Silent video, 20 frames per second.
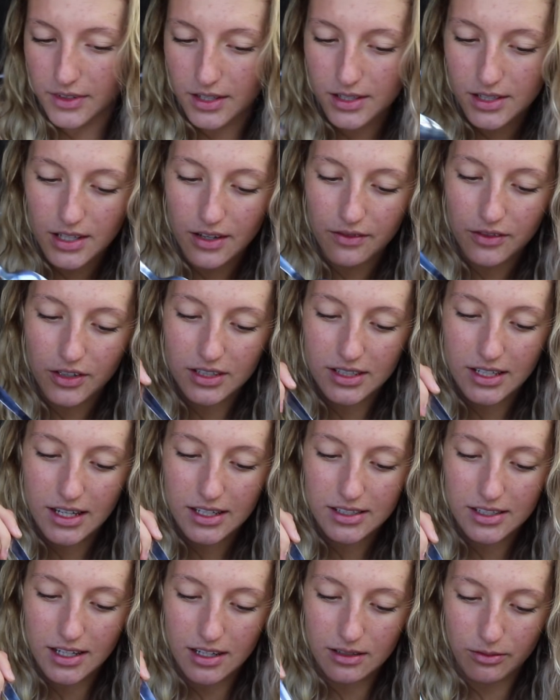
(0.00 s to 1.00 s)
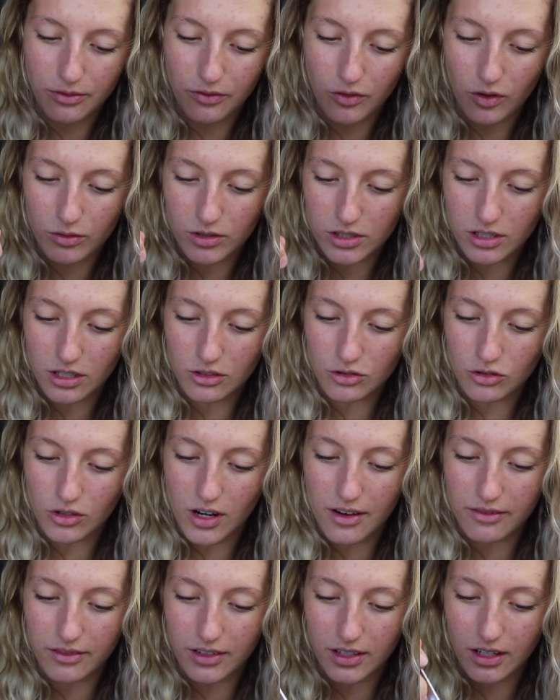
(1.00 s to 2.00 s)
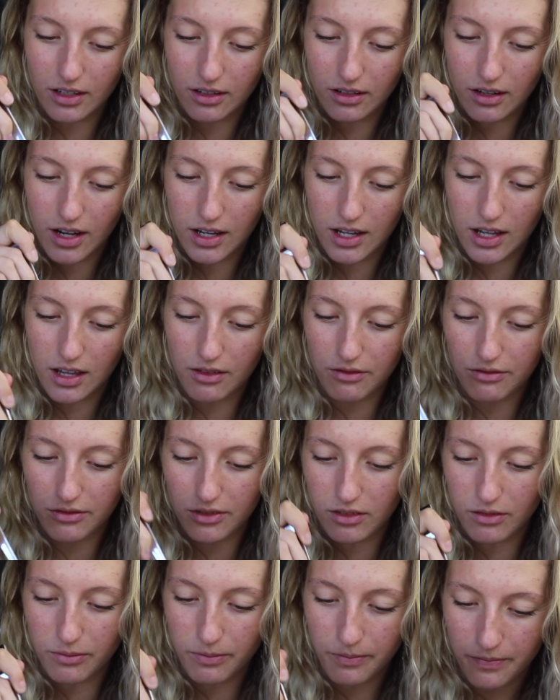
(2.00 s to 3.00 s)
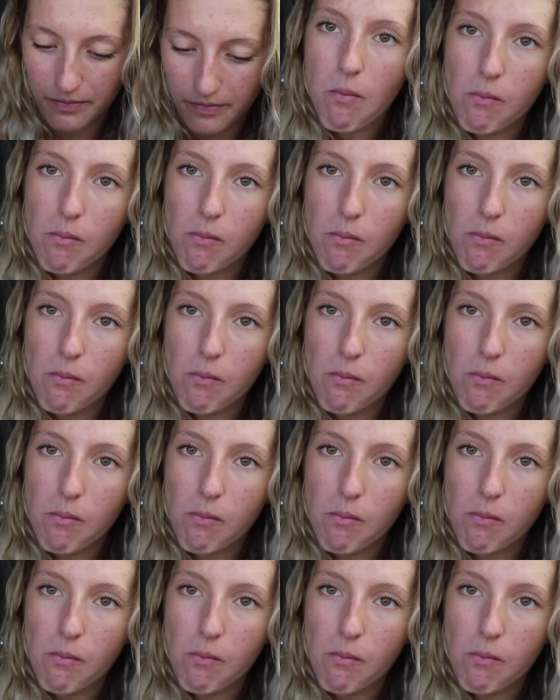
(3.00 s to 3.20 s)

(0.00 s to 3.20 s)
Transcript: Let's give you a taste test before we start driving and I can't film.